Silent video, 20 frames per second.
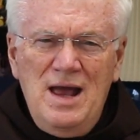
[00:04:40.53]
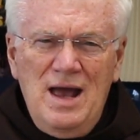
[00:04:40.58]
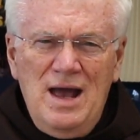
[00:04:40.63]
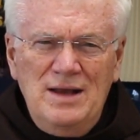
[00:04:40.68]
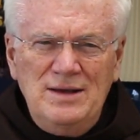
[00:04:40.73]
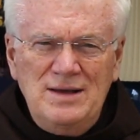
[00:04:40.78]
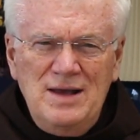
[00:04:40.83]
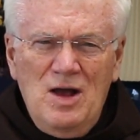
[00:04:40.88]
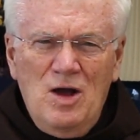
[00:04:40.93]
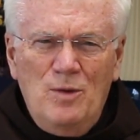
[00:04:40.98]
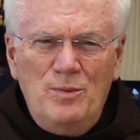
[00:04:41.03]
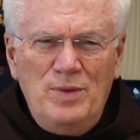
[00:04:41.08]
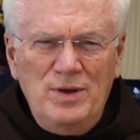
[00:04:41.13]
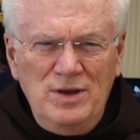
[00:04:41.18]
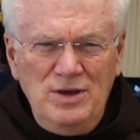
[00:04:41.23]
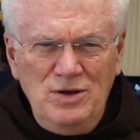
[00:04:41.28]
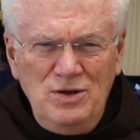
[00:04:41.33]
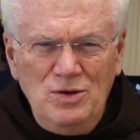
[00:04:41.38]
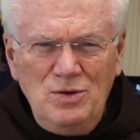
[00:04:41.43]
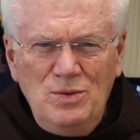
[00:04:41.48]
and to
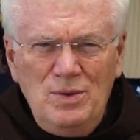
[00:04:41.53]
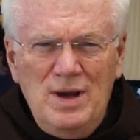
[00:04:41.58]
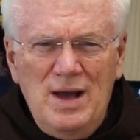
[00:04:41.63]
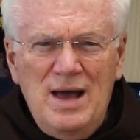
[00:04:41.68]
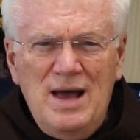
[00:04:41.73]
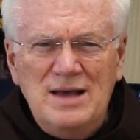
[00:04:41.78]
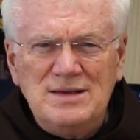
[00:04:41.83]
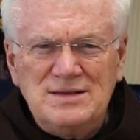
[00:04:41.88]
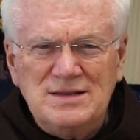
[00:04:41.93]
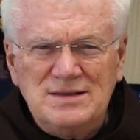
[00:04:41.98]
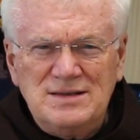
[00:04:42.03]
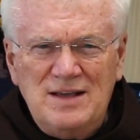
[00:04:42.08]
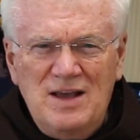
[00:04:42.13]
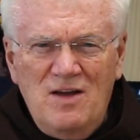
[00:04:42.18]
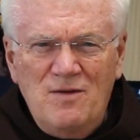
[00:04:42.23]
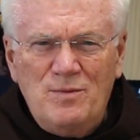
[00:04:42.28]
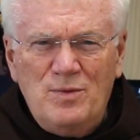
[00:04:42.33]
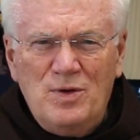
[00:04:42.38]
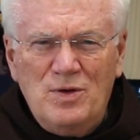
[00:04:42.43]
helping you as a staff